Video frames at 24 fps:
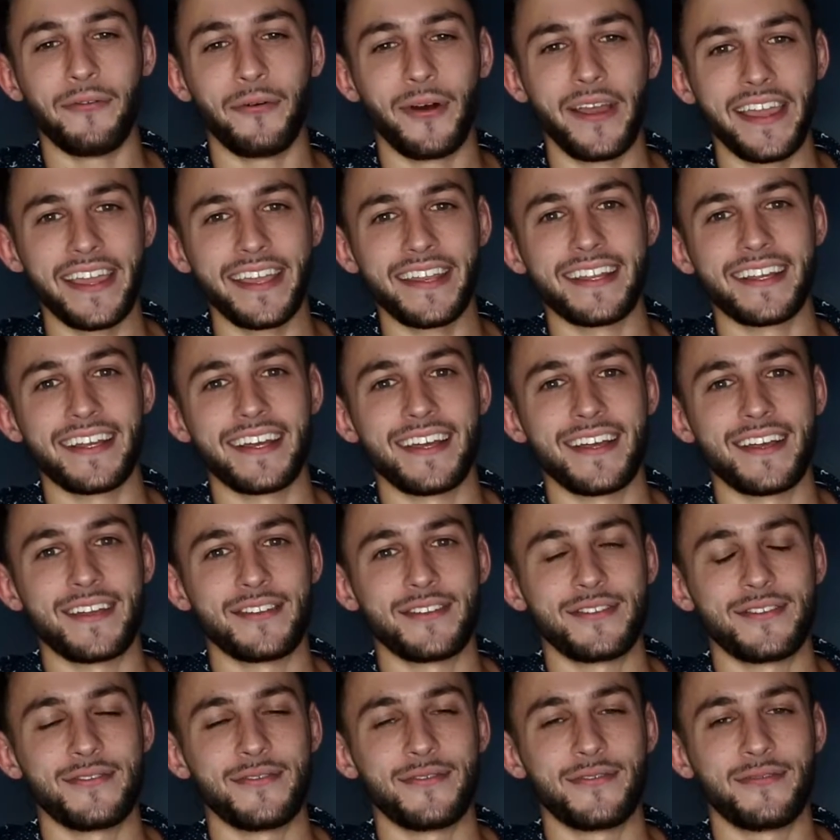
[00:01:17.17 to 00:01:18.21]
wait
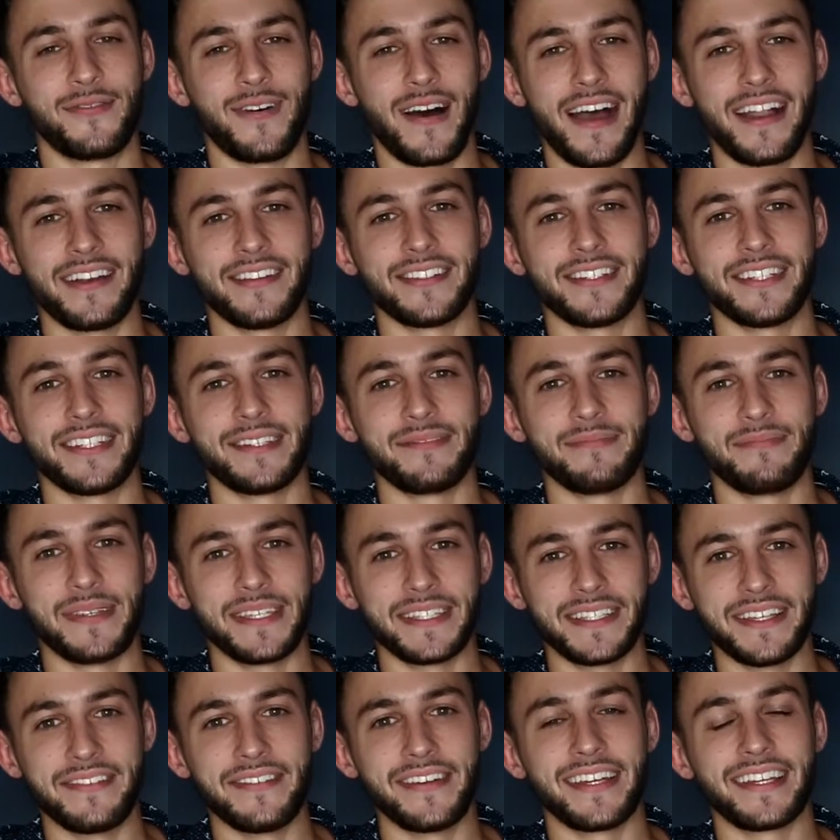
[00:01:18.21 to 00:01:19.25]
to finally be
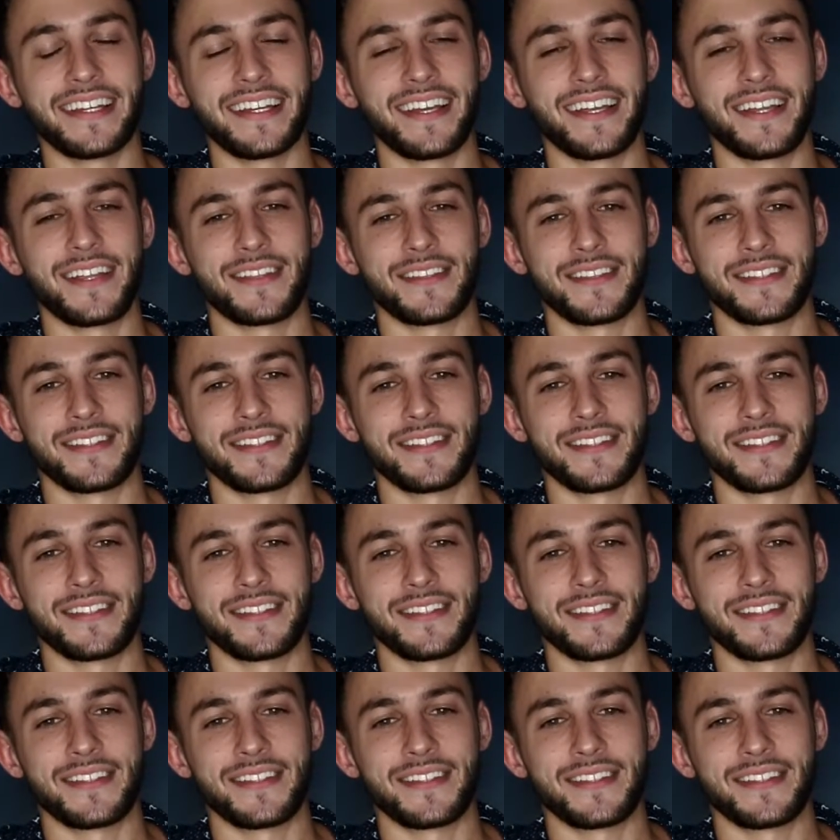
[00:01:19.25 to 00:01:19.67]
living